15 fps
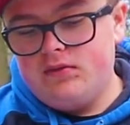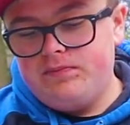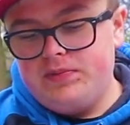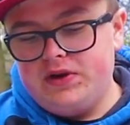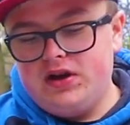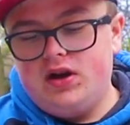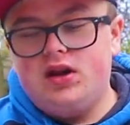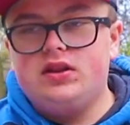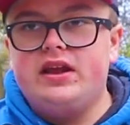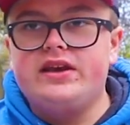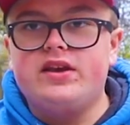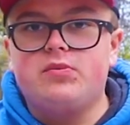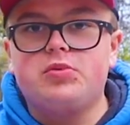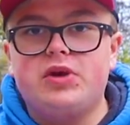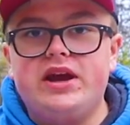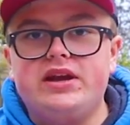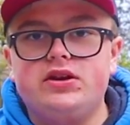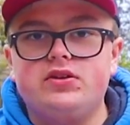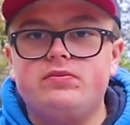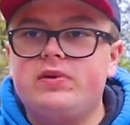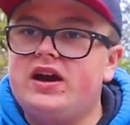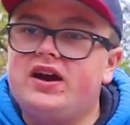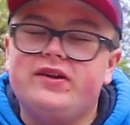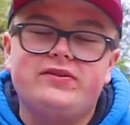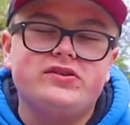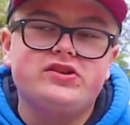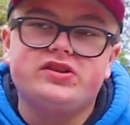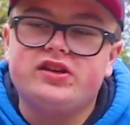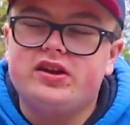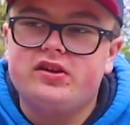But like a brand new
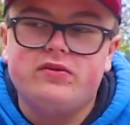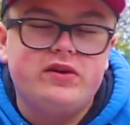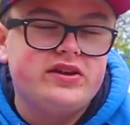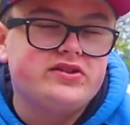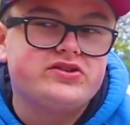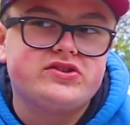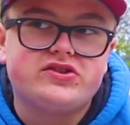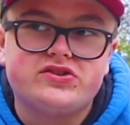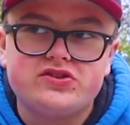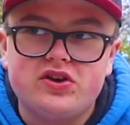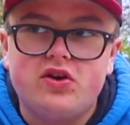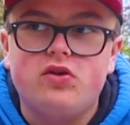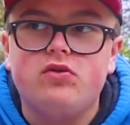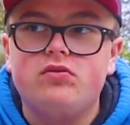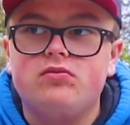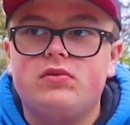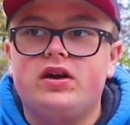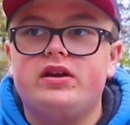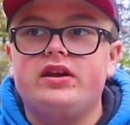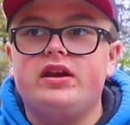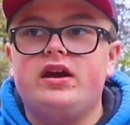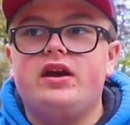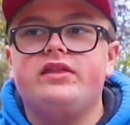Biofusion Getaway is so money.